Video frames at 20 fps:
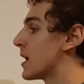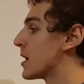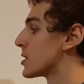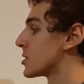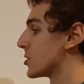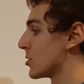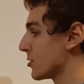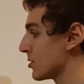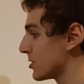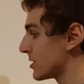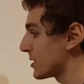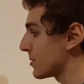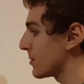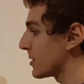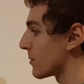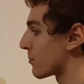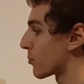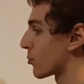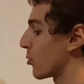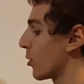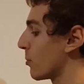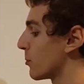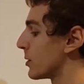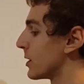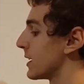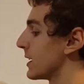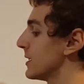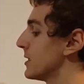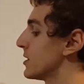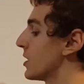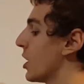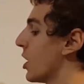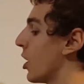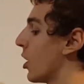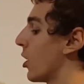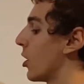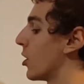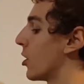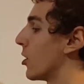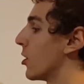So those are some of the properties
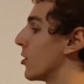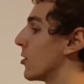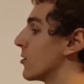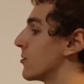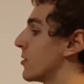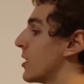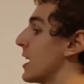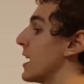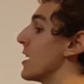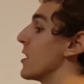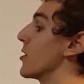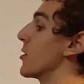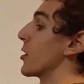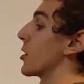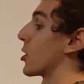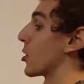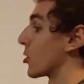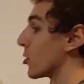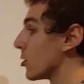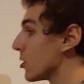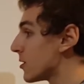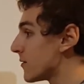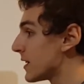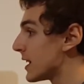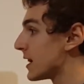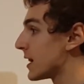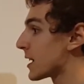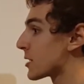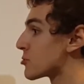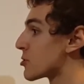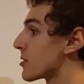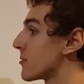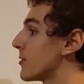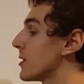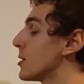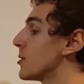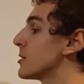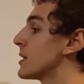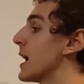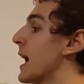of the curl of the electric
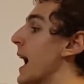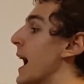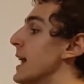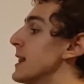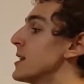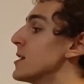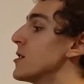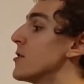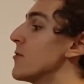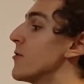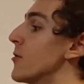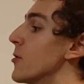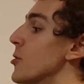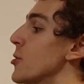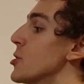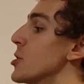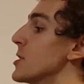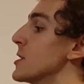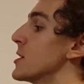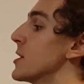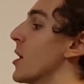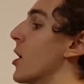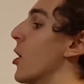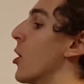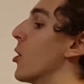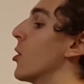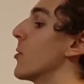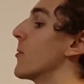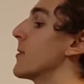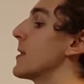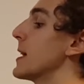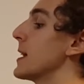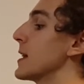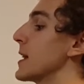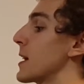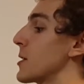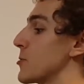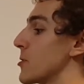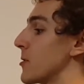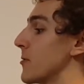field and the divergence of the
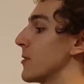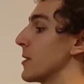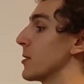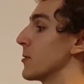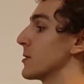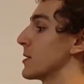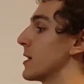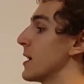electric field.